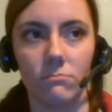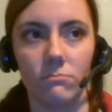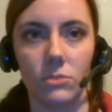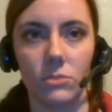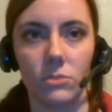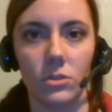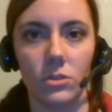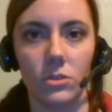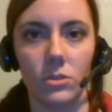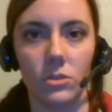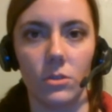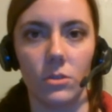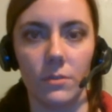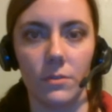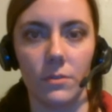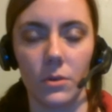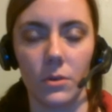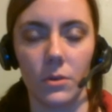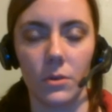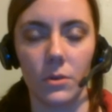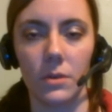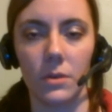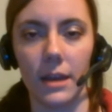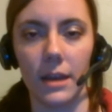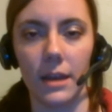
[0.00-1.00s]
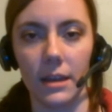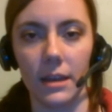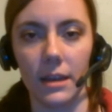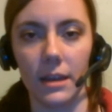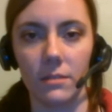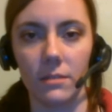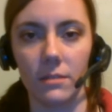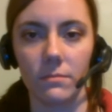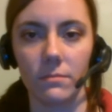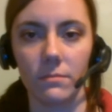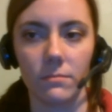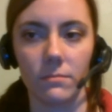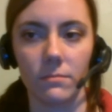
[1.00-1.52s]
June of
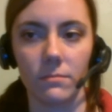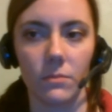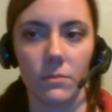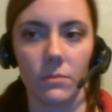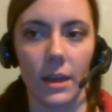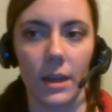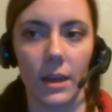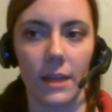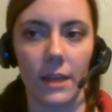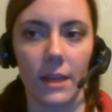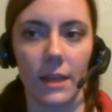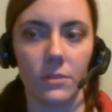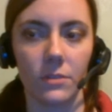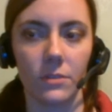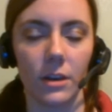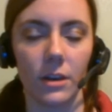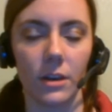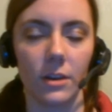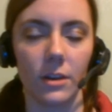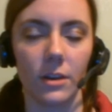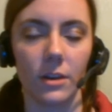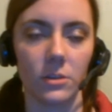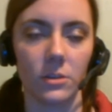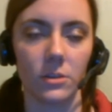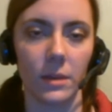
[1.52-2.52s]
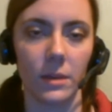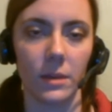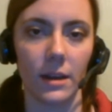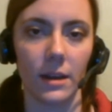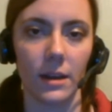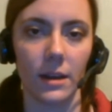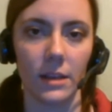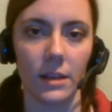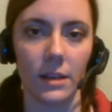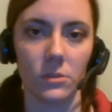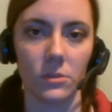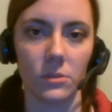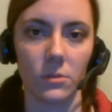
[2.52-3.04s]
'09, right after I graduated
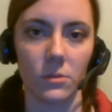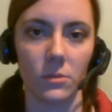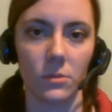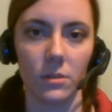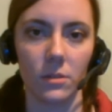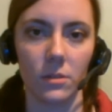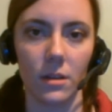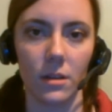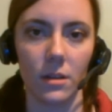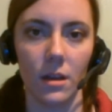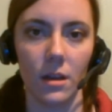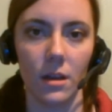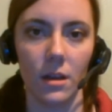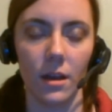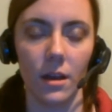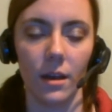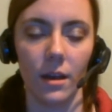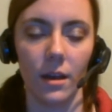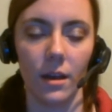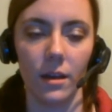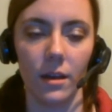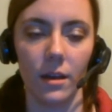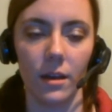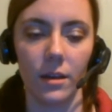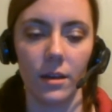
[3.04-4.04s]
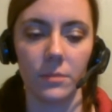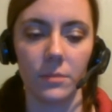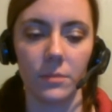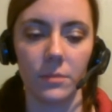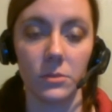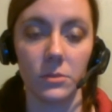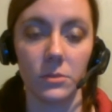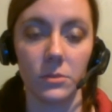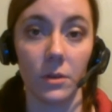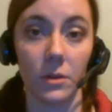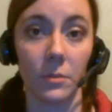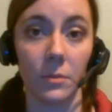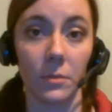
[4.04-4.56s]
high school.
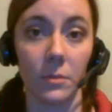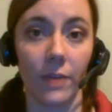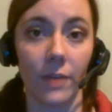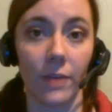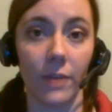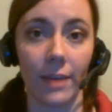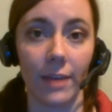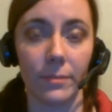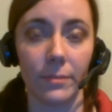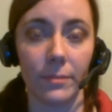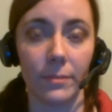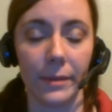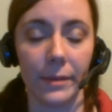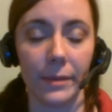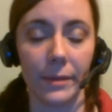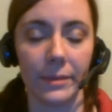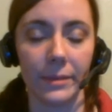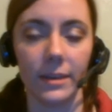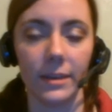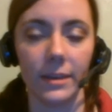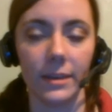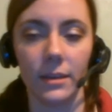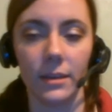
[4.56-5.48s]
So I'm a Wrath baby